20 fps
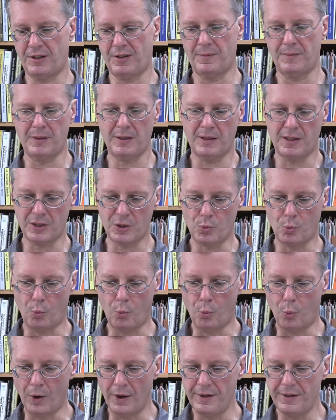I mean, that's
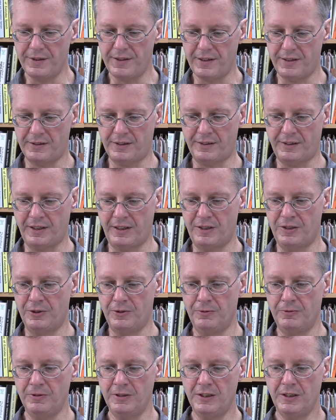one thing that they
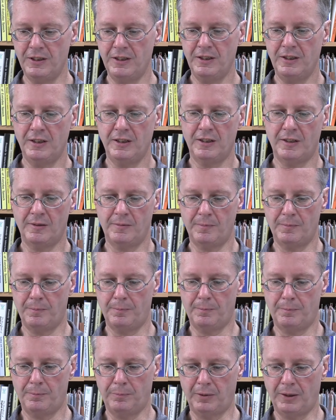do,
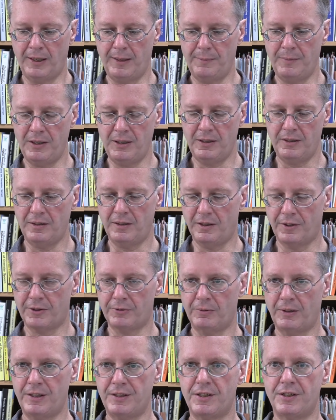blaming other
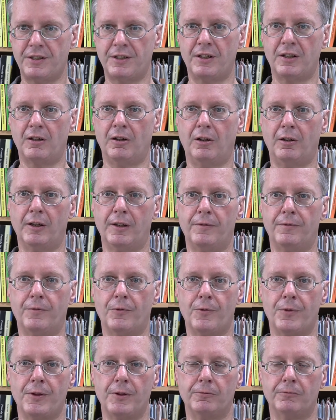races and calling
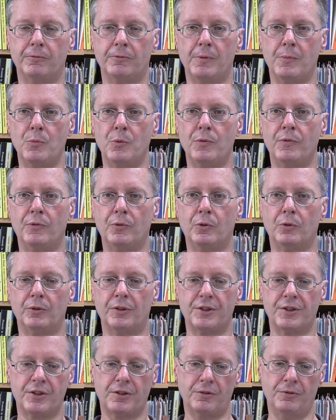for their removal or
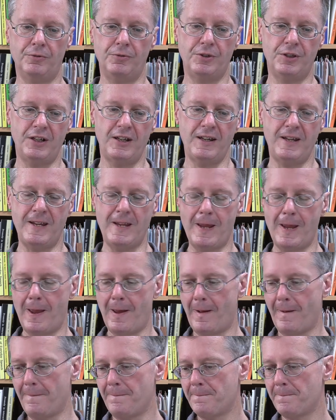exclusion,
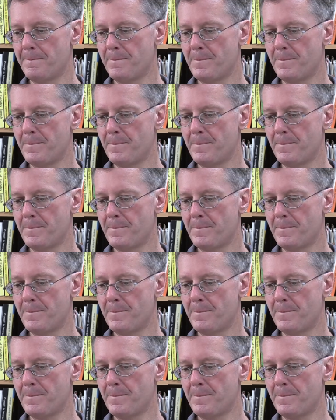yeah.